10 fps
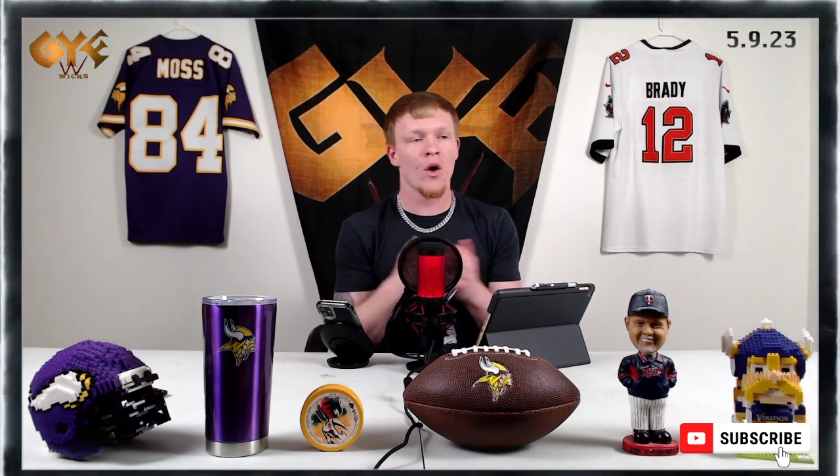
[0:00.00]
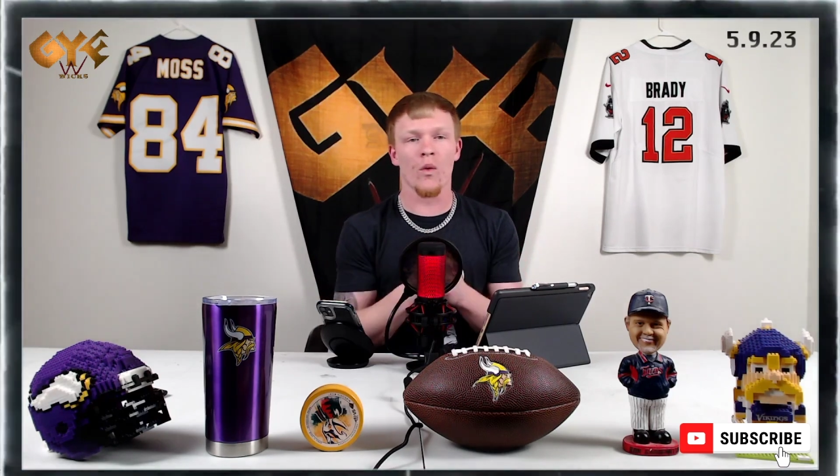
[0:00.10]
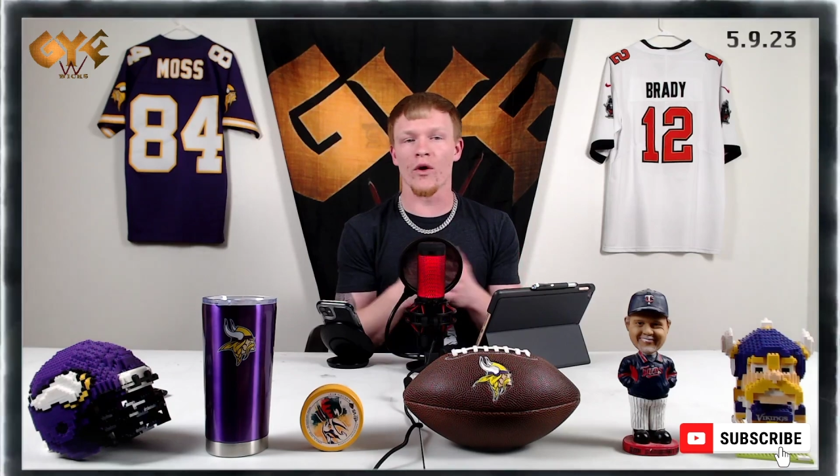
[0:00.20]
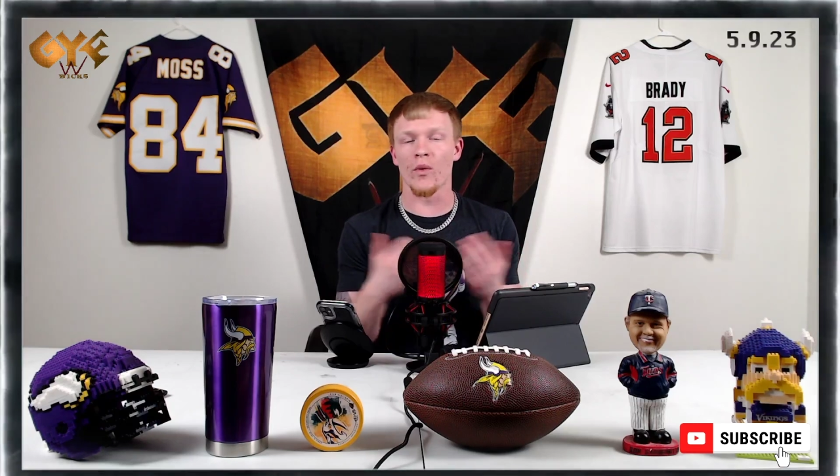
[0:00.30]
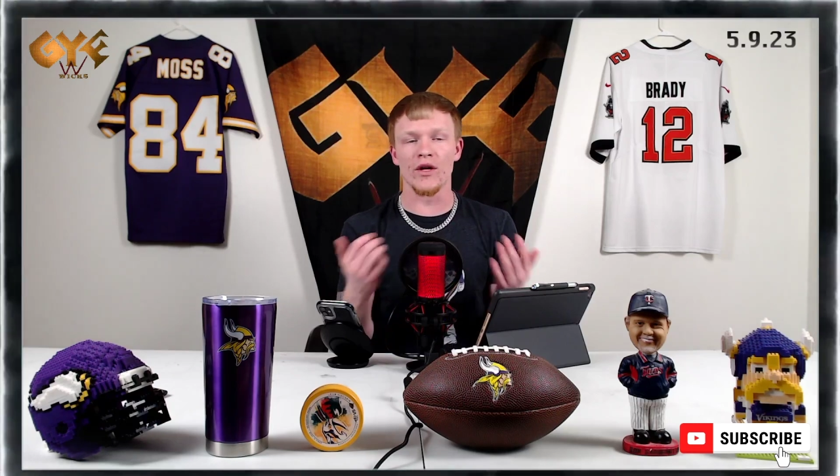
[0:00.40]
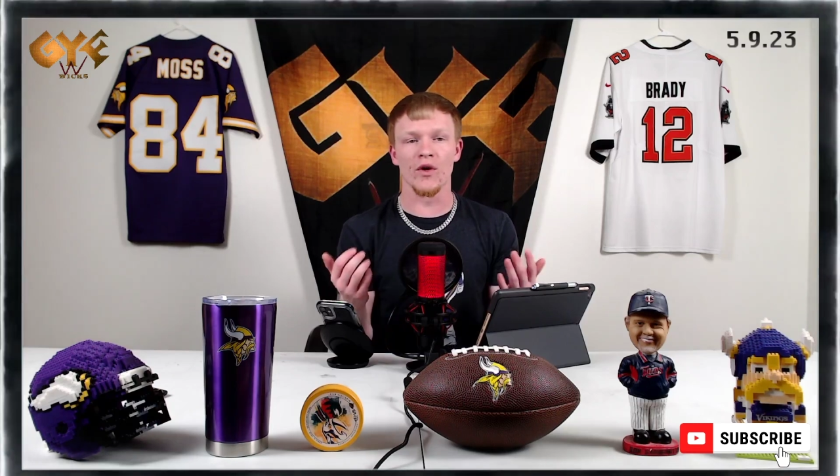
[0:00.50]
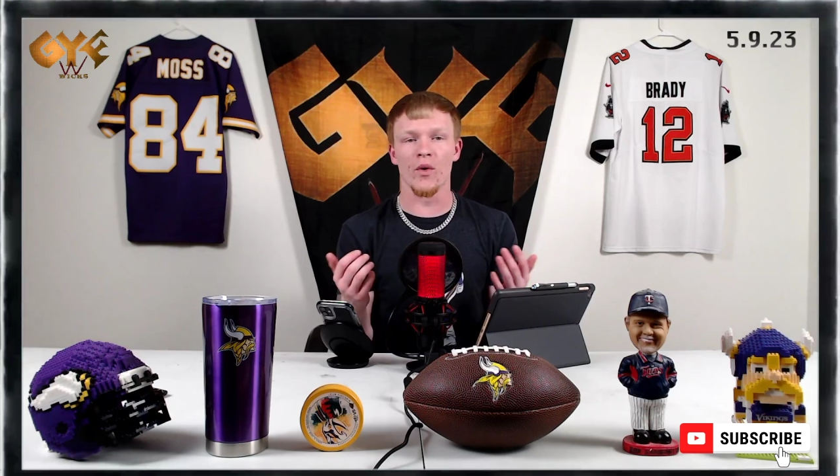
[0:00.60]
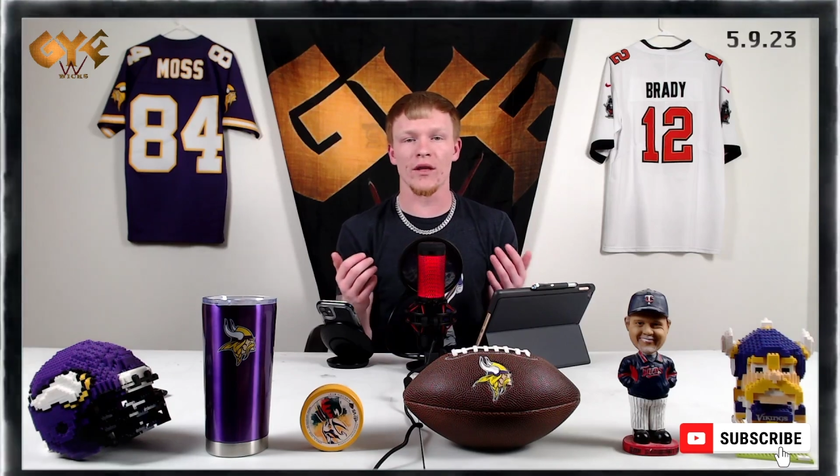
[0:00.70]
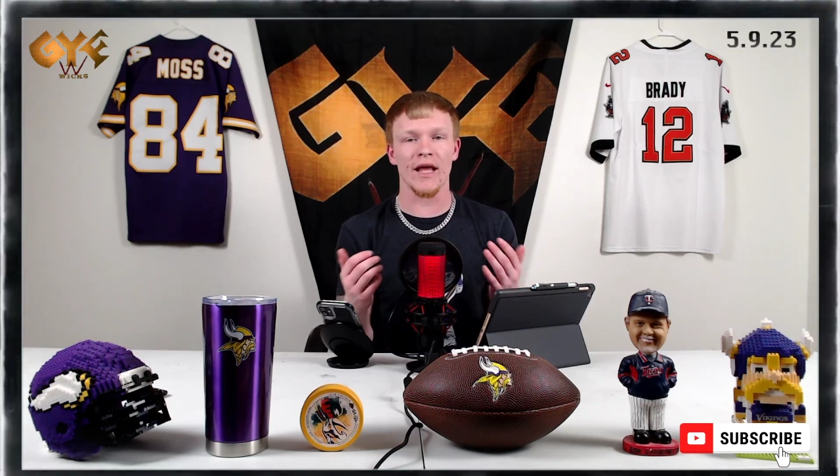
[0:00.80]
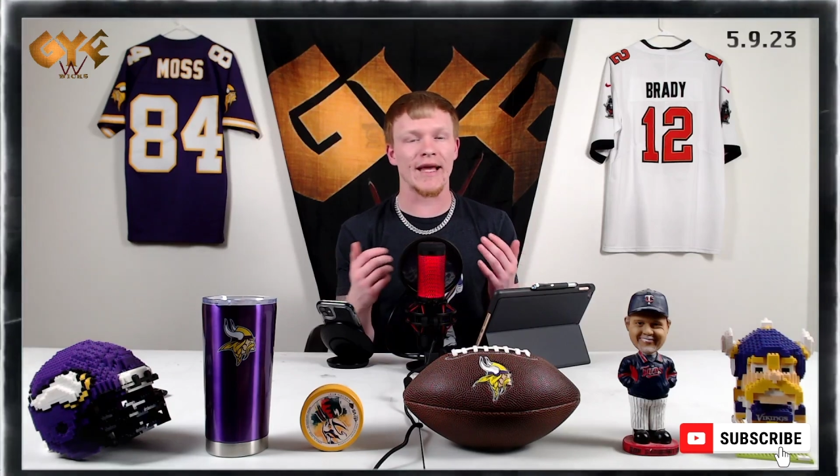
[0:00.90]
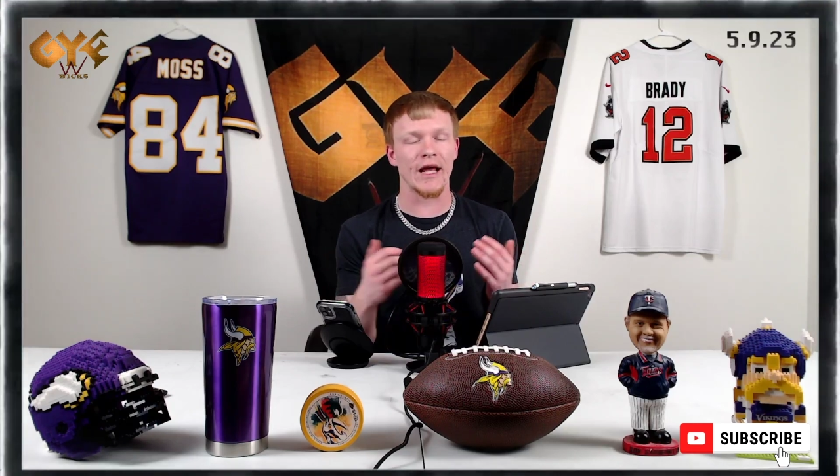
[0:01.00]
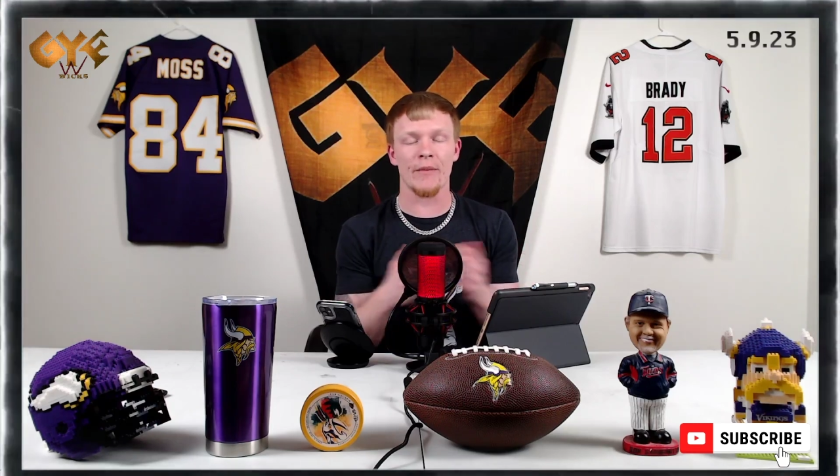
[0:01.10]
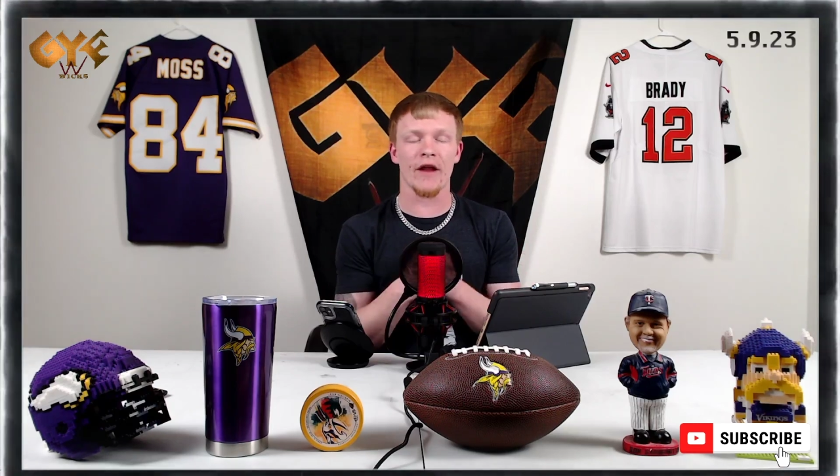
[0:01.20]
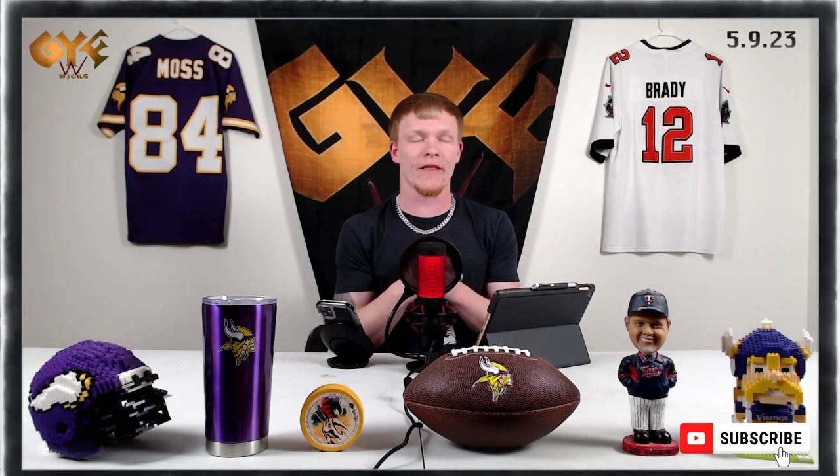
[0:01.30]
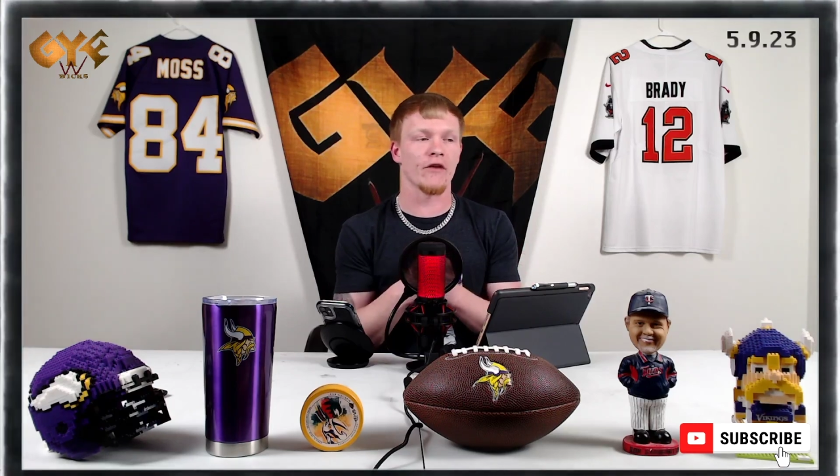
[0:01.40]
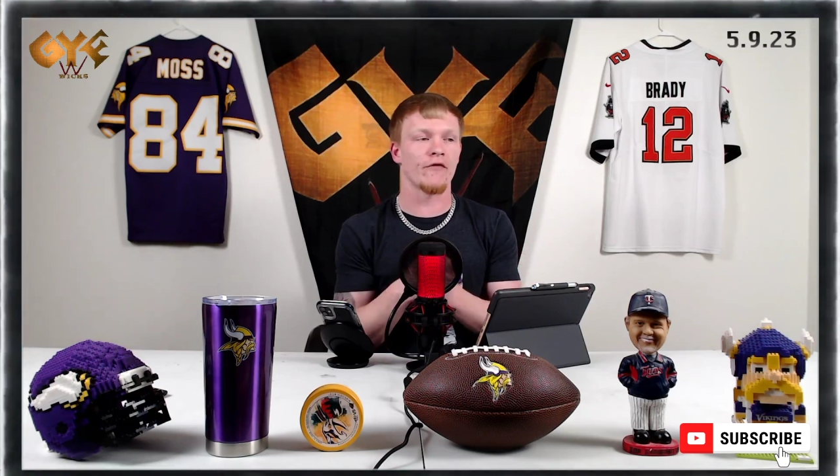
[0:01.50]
What are we doing? Like, get him out of the